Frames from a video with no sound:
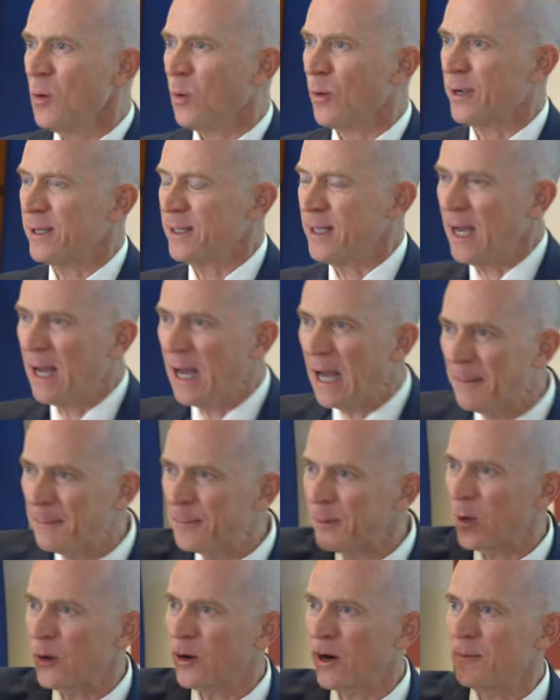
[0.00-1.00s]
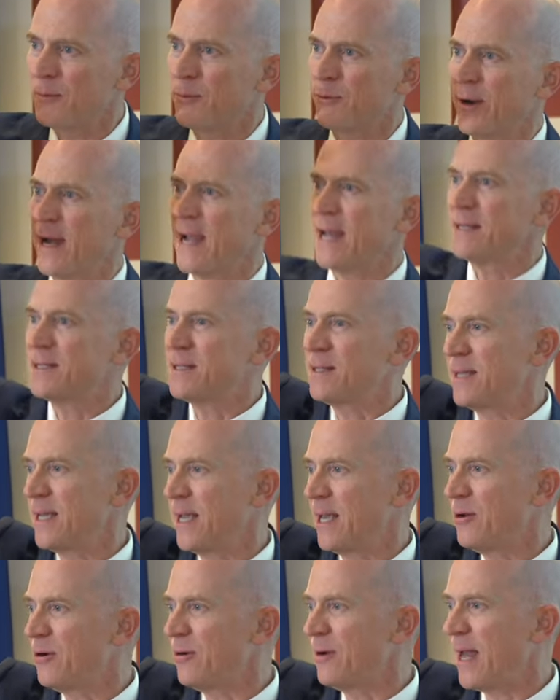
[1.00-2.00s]
We're going to upload our brains to the
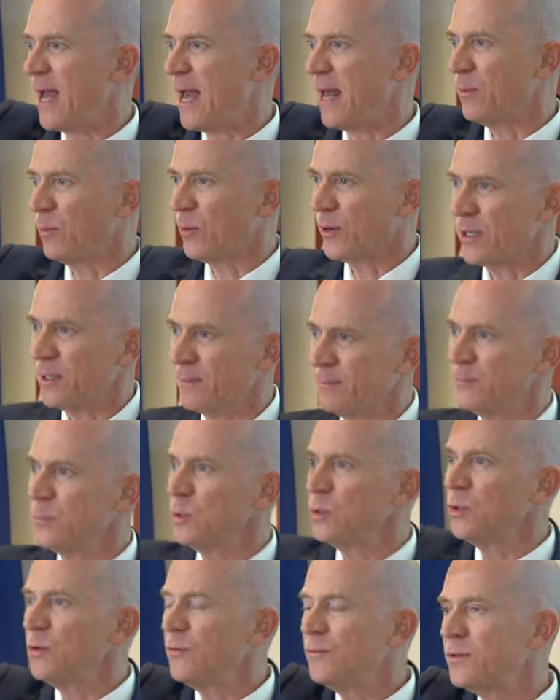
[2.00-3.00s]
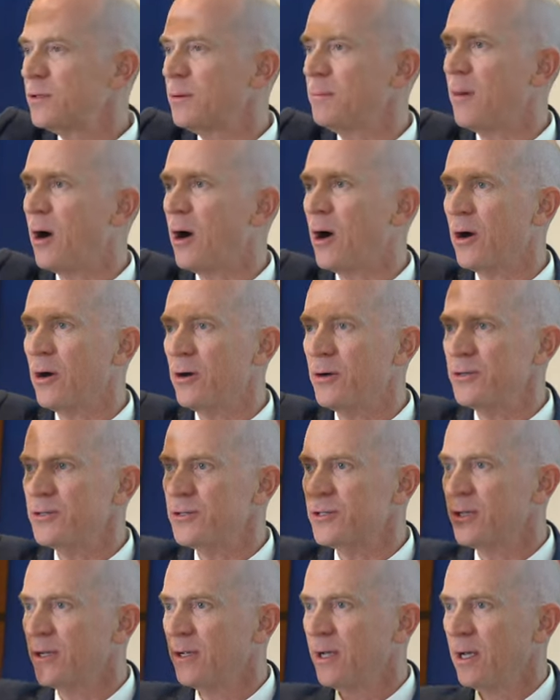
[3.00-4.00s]
internet. We're going to move to
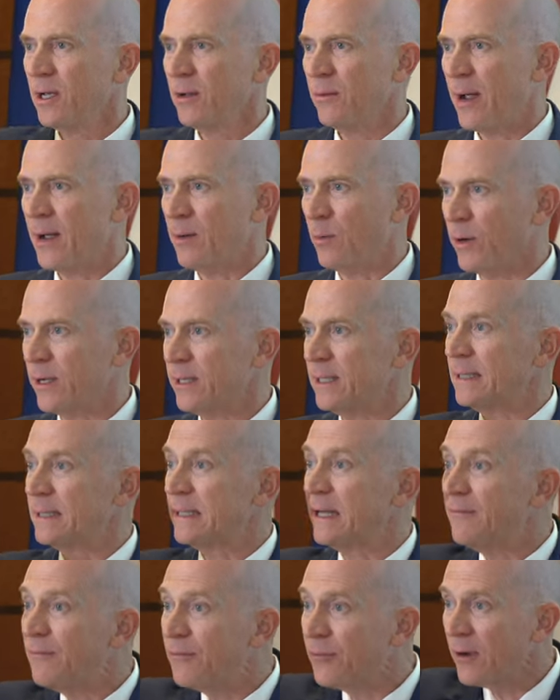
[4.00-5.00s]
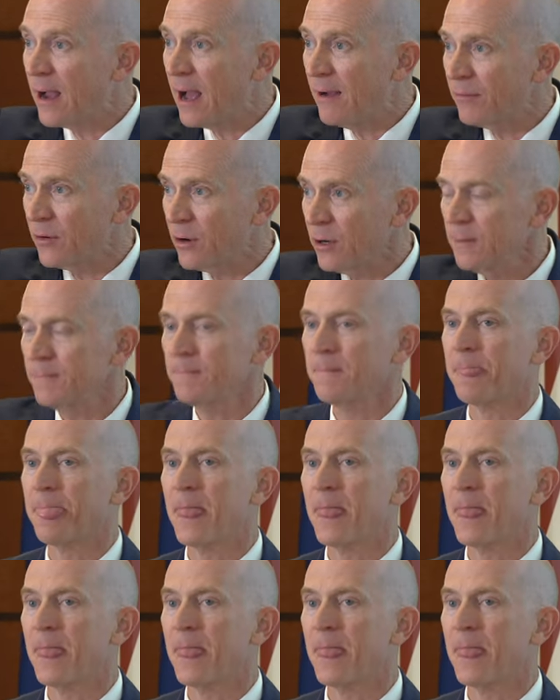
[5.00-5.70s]
Mars, right? We're going to live forever.